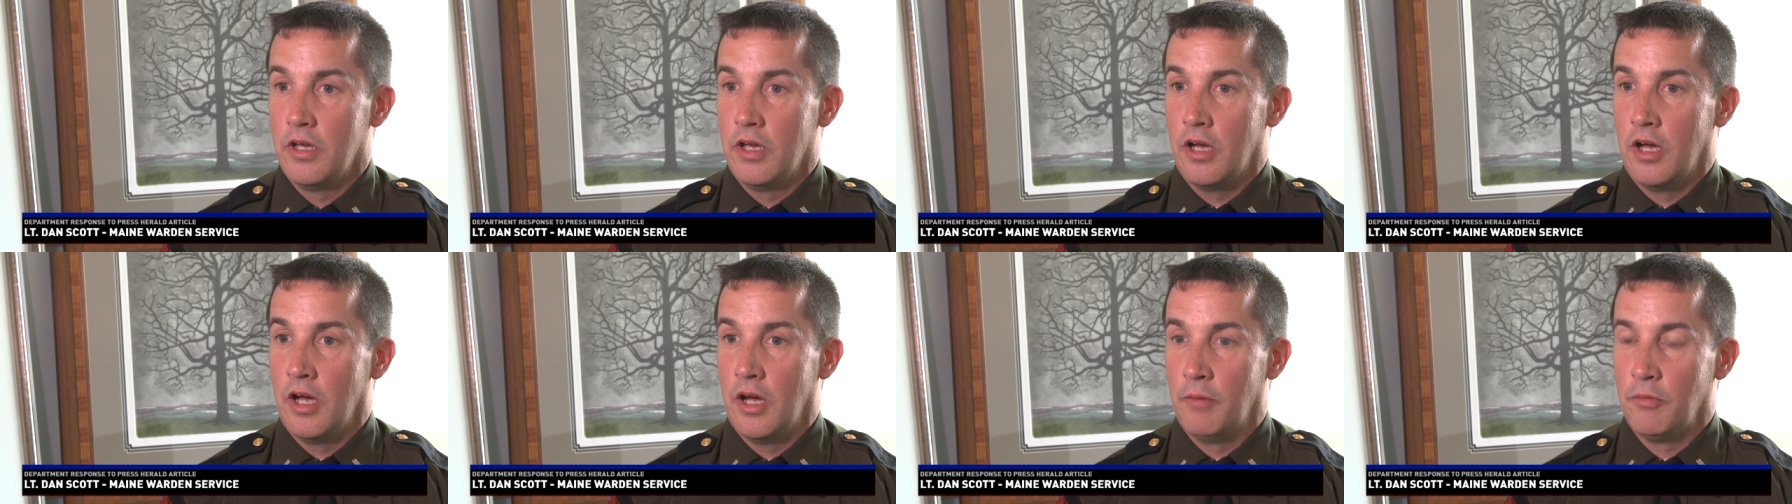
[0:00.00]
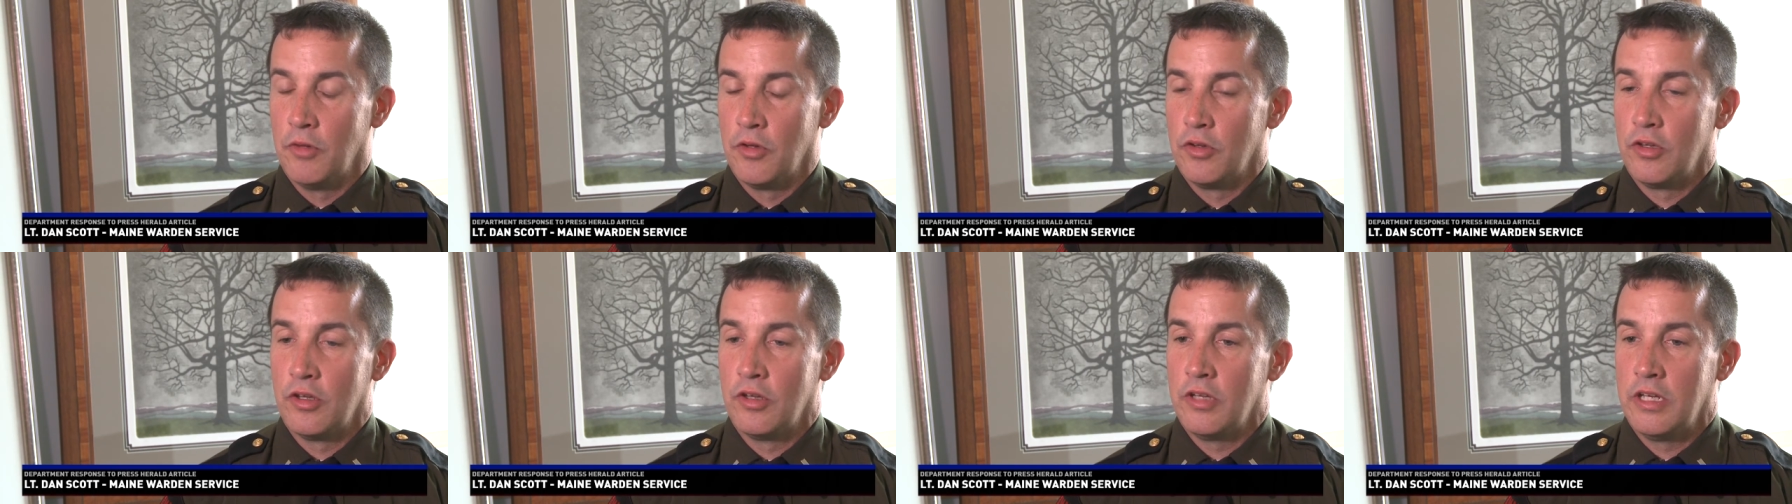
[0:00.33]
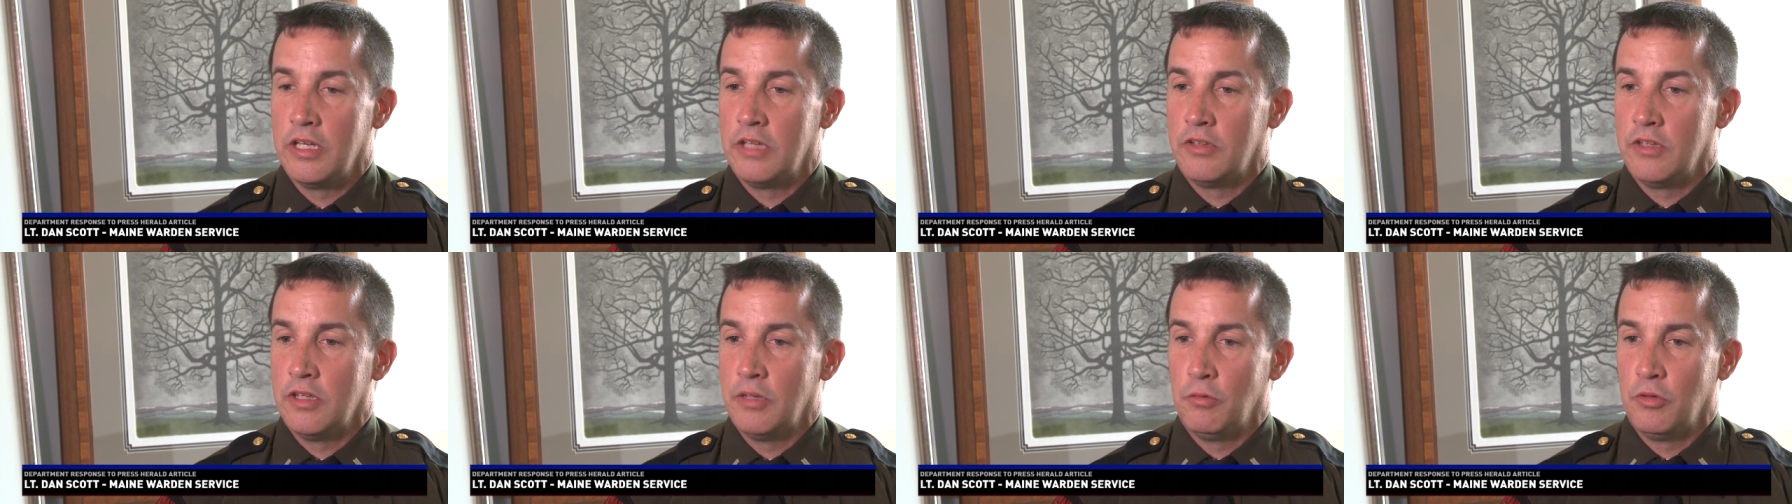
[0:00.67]
Um,
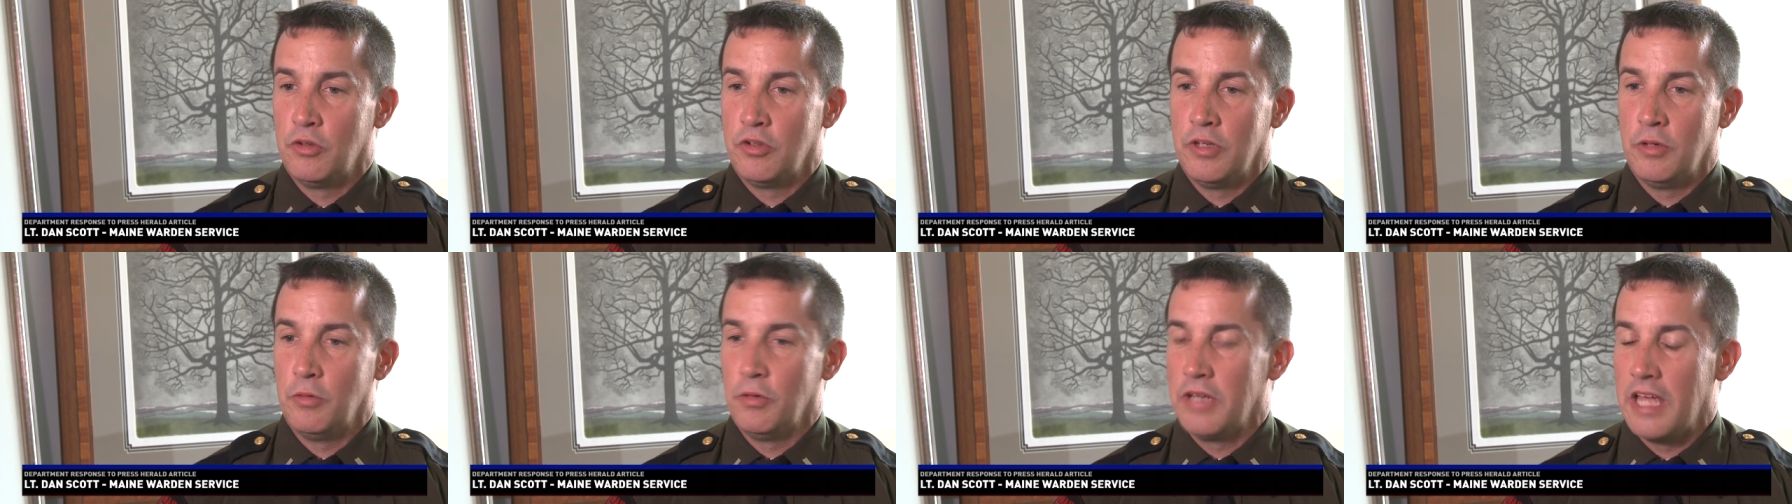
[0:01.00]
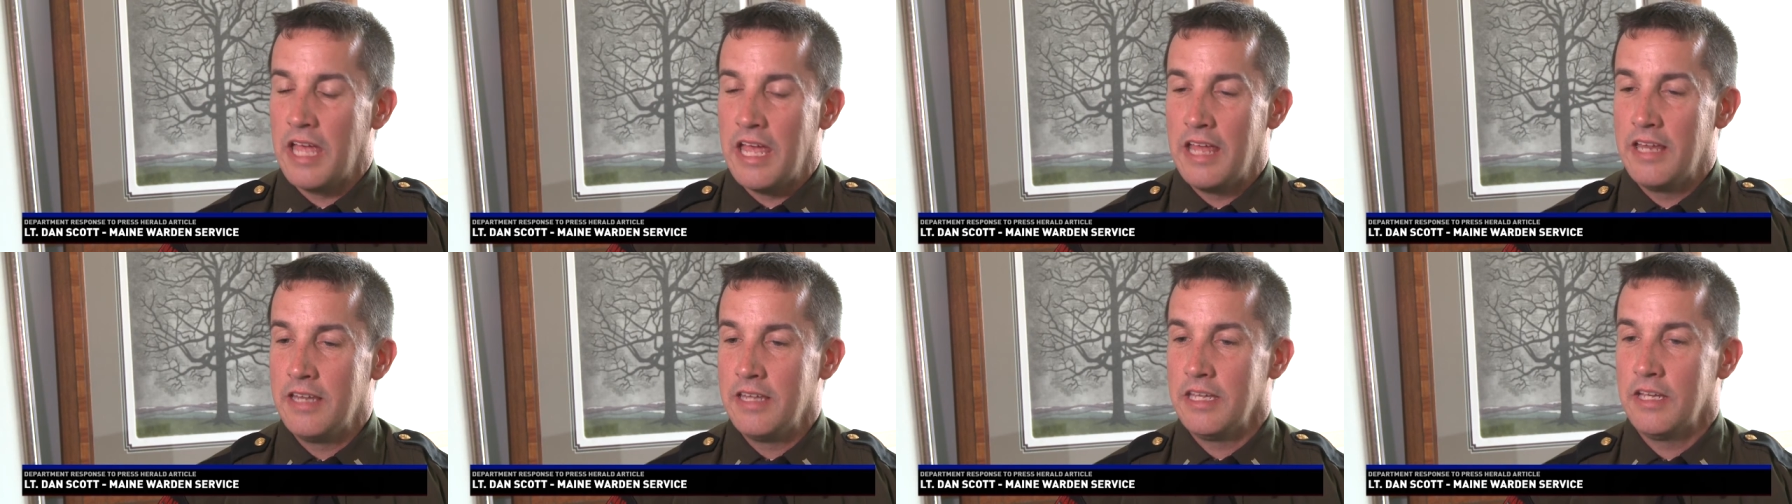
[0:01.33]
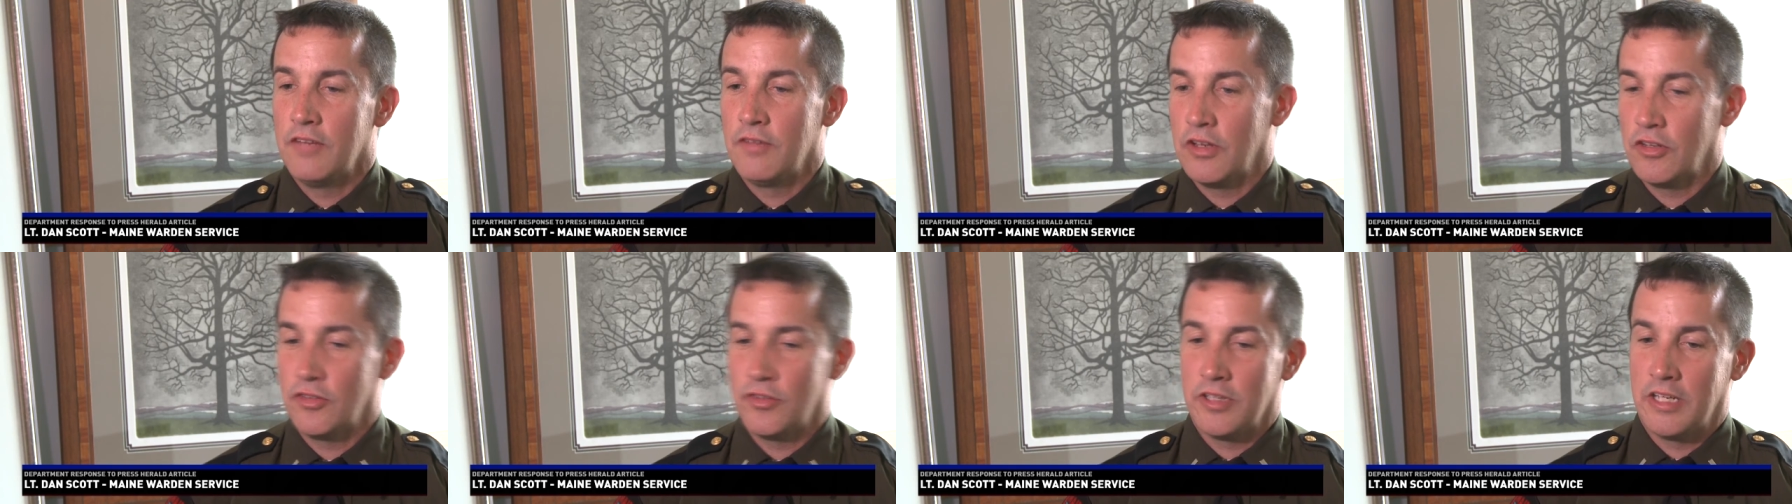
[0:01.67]
it, it, would, it would end the
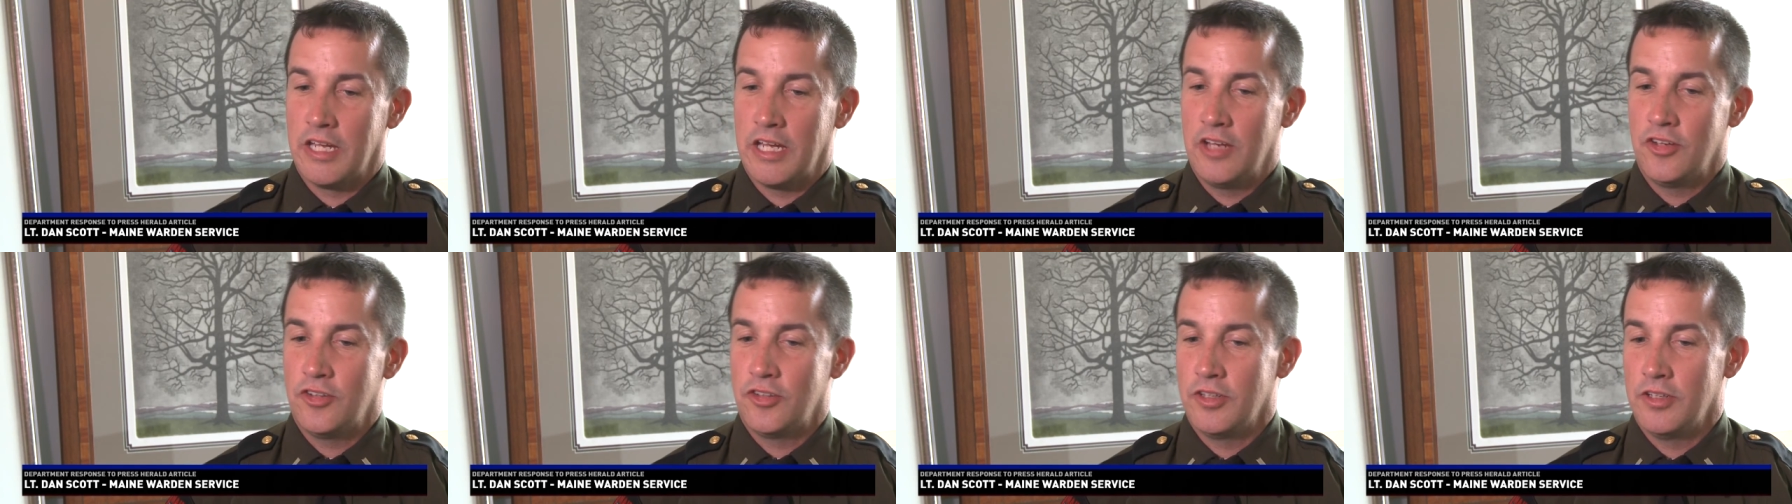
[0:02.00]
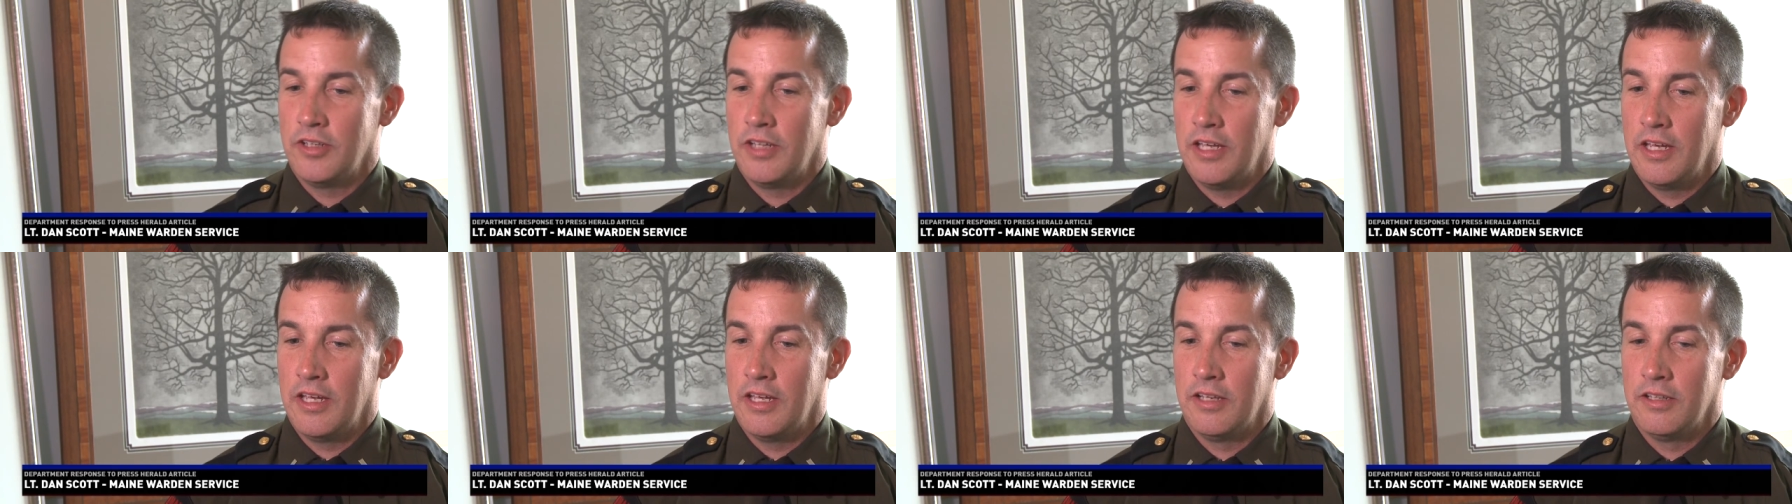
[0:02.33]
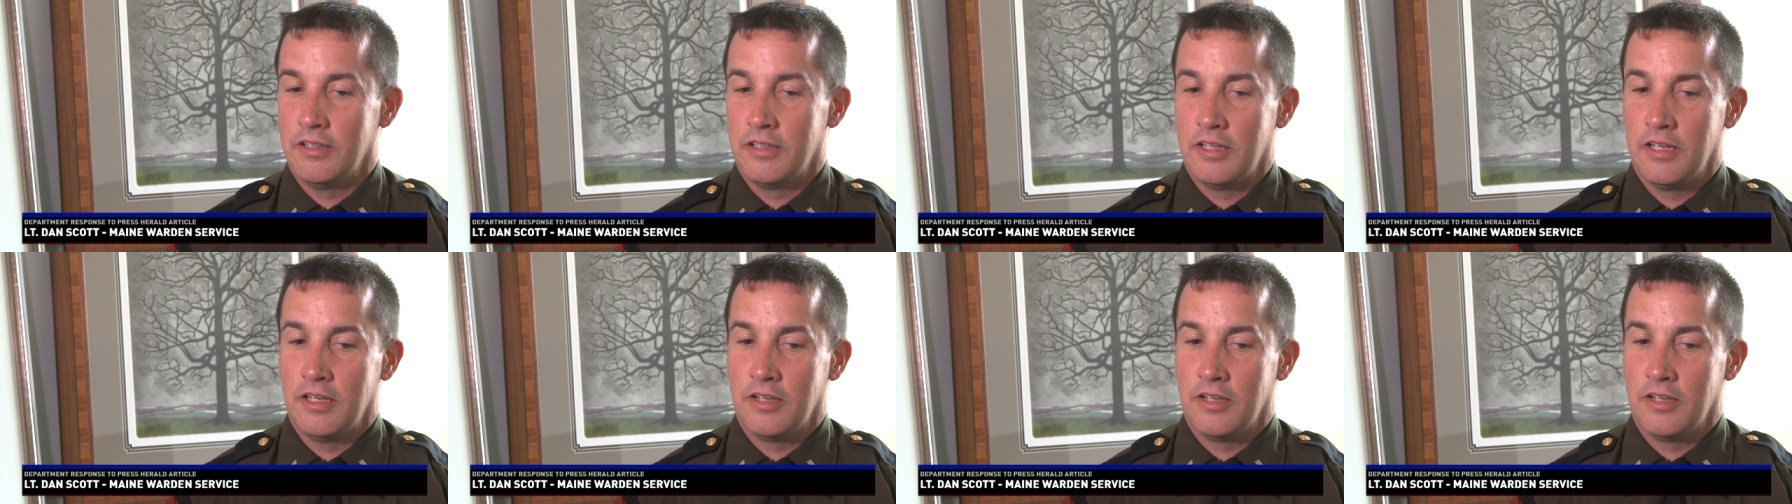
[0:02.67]
investigation and,